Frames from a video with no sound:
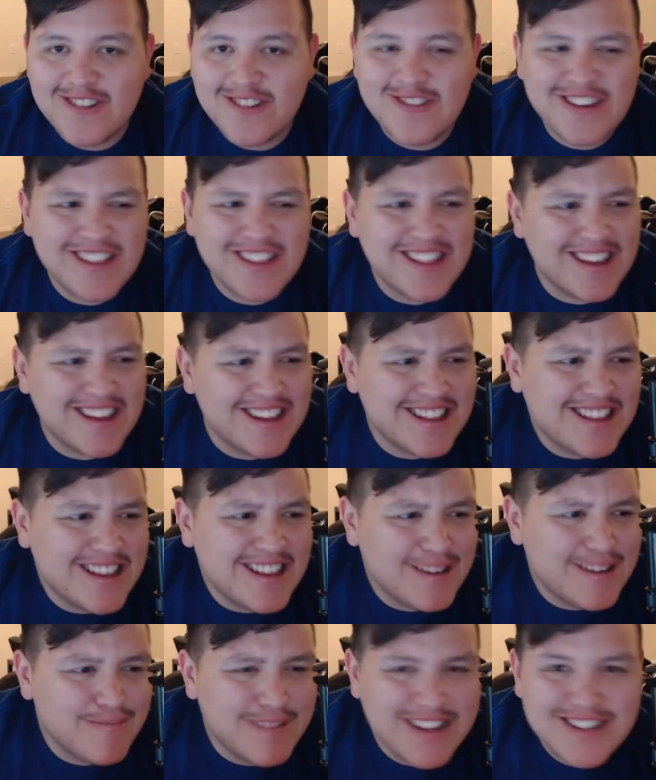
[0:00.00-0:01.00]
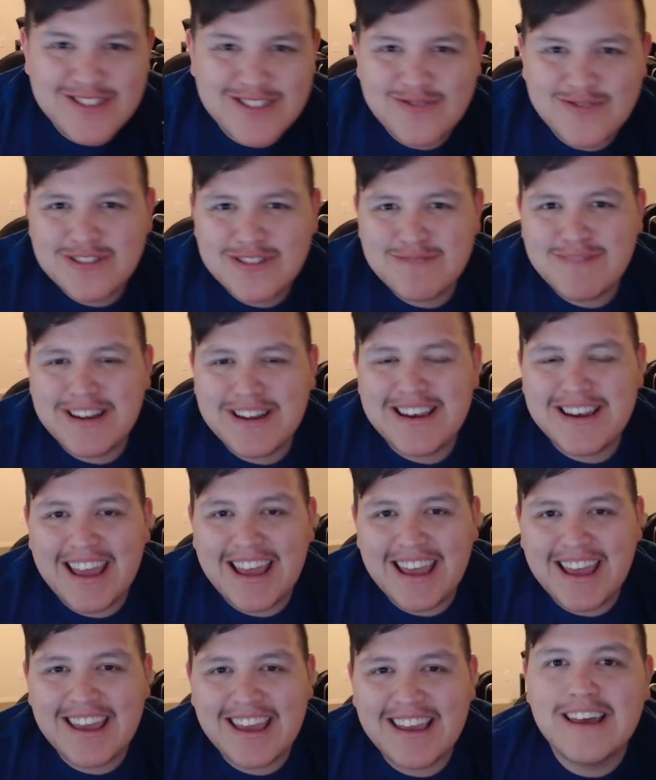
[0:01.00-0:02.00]
The only thing I didn't mention was my
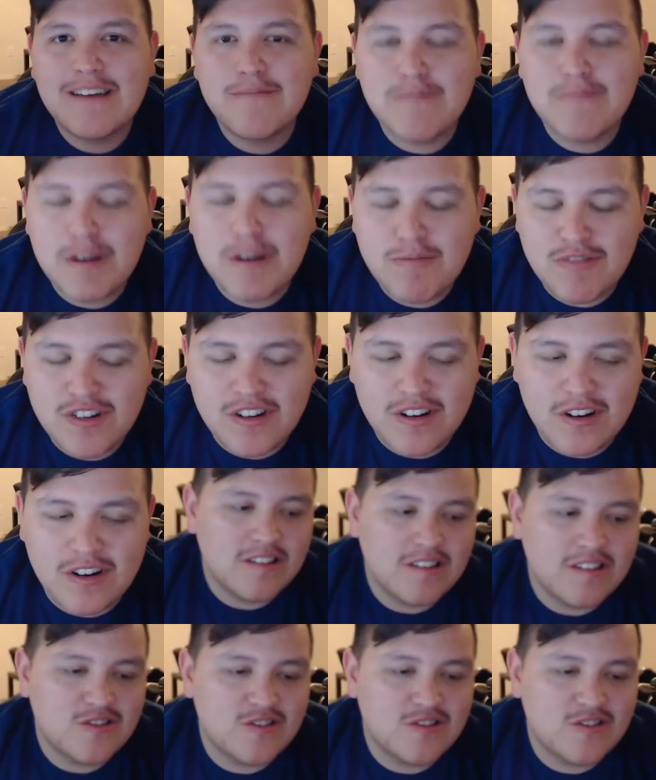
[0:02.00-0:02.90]
dang memory card.